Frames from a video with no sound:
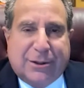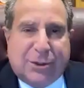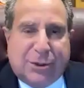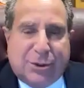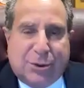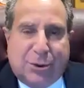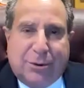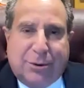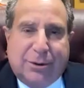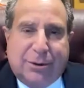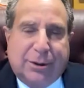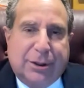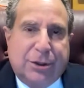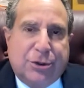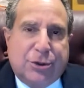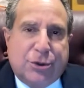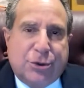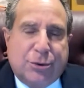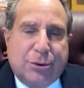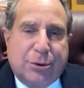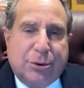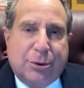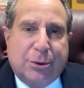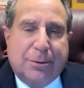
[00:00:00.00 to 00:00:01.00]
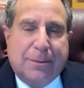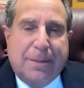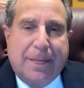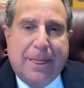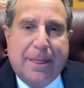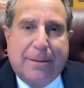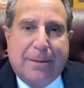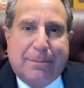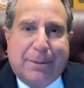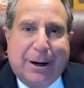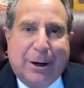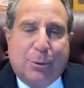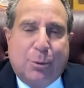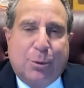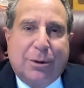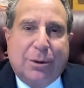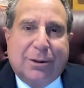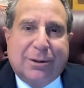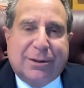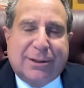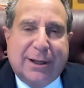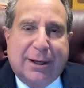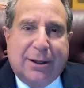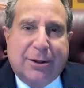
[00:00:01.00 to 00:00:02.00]
certainly true, but I
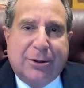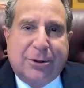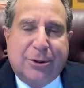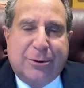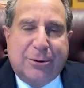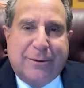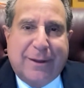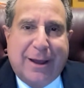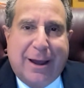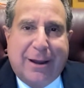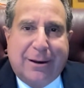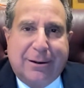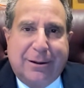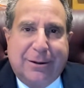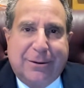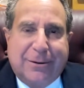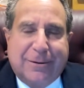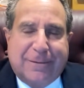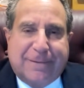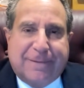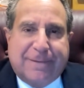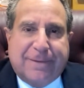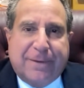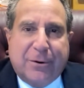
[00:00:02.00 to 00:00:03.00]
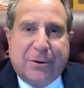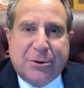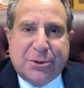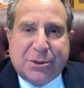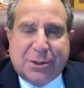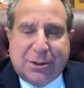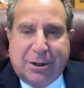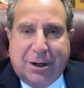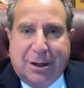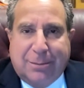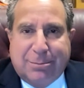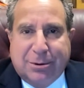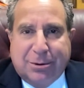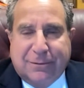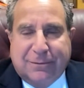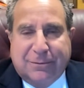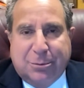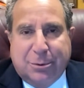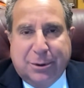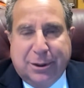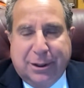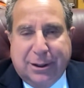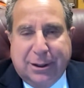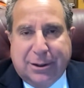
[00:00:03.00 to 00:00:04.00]
will tell you that in the first couple of
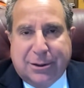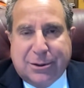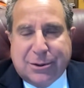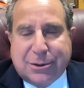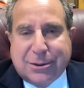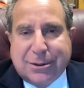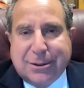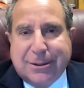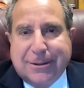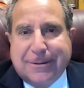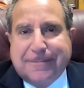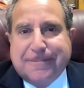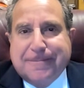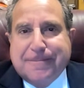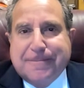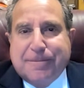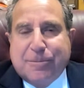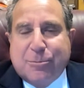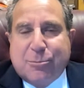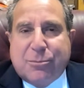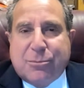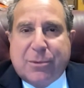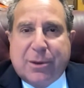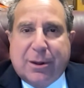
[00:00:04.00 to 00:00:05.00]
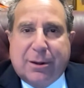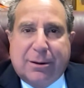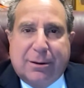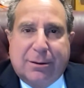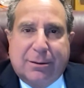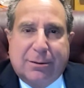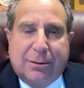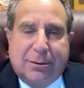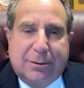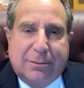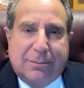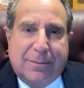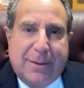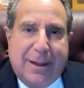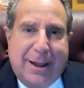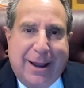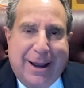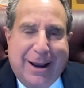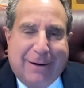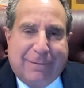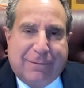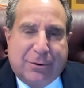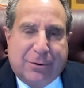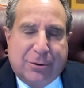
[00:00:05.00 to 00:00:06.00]
weeks
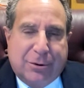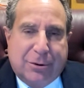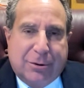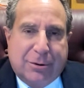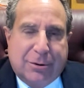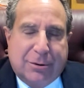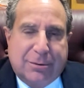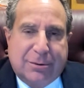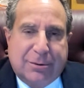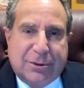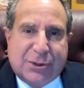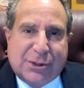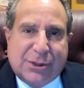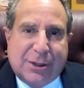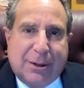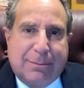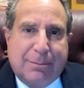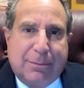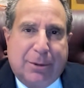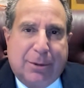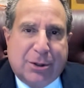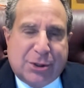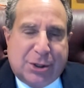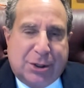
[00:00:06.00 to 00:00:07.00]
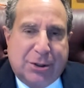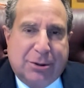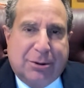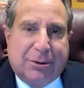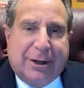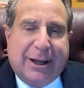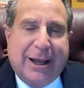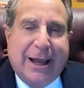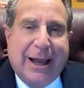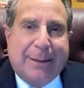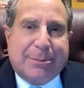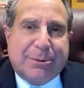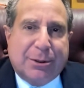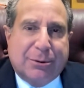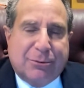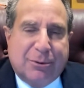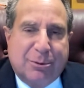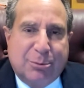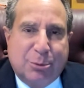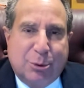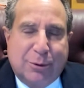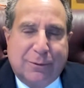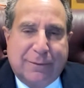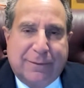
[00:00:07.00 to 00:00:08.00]
after submuscular capsular
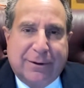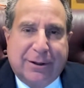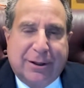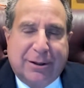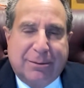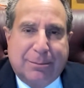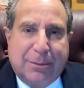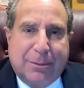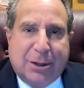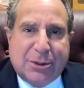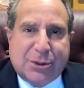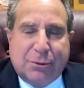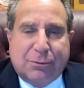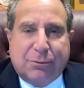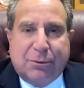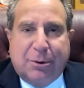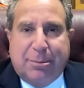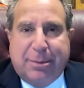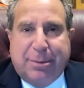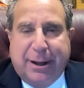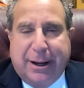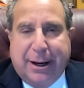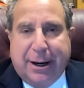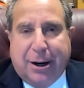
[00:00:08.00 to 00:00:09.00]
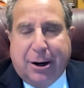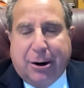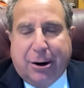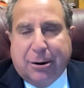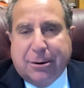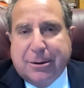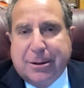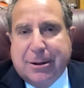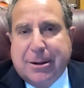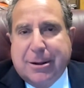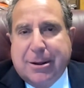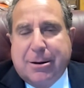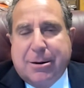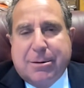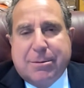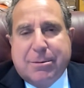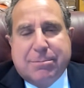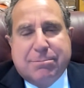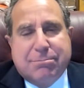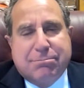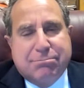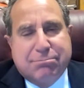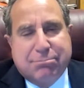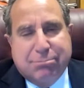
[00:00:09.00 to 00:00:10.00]
removal and muscle repair,
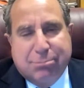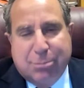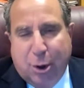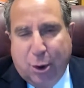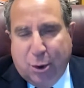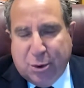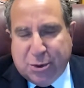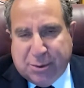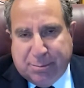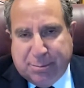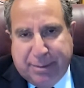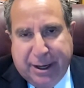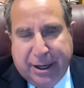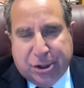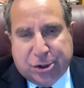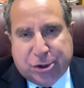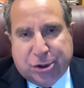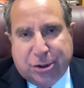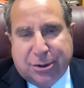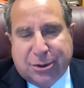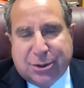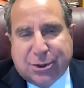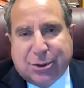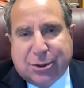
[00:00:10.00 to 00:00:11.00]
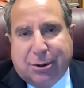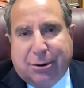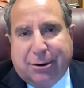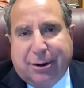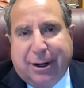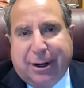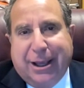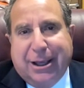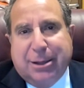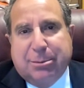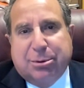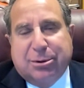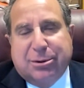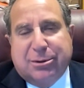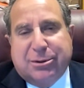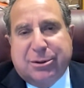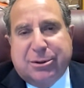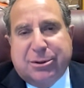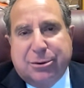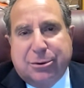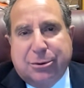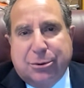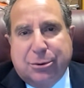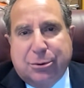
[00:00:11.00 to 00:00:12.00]
most patients are able
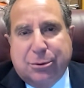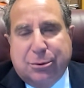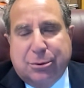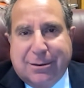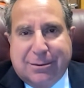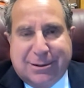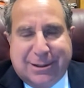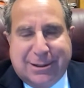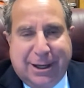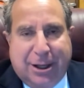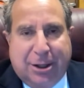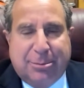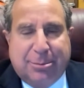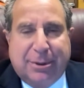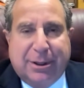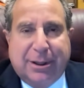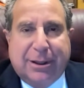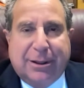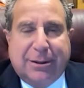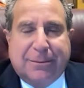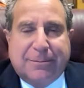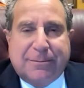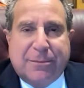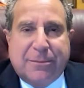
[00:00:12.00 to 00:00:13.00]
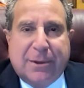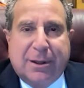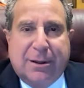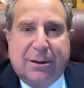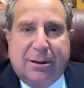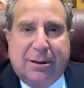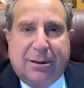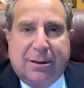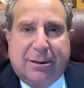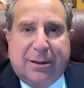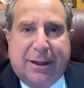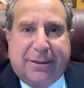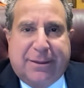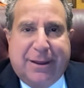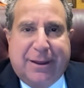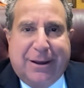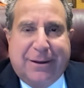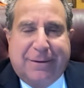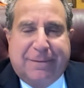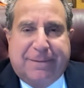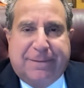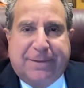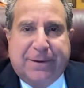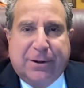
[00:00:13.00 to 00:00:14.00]
to tell me that
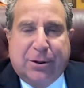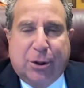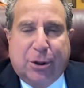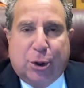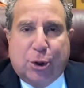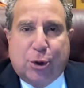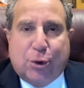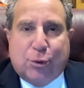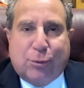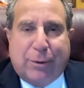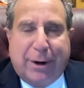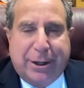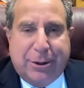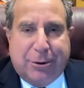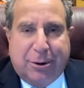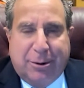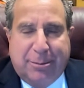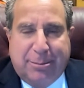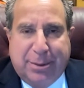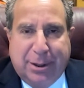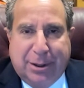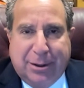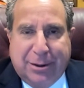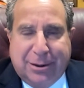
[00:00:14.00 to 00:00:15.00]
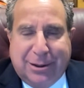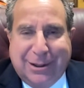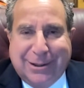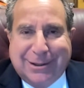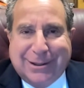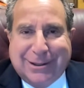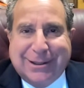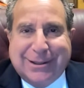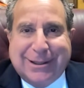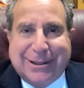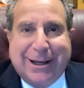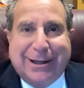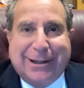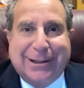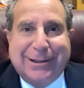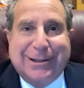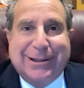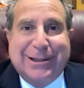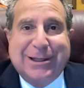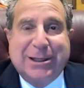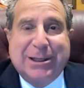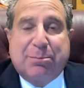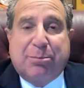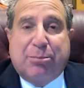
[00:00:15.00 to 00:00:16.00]
they feel a greater ability to take
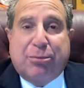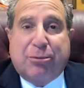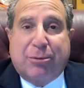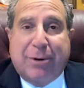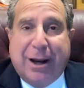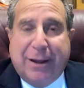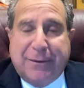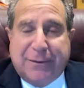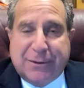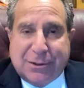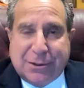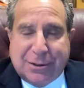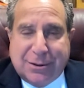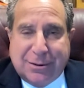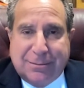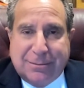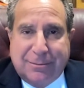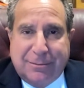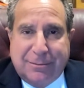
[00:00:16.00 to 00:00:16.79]
deep breaths,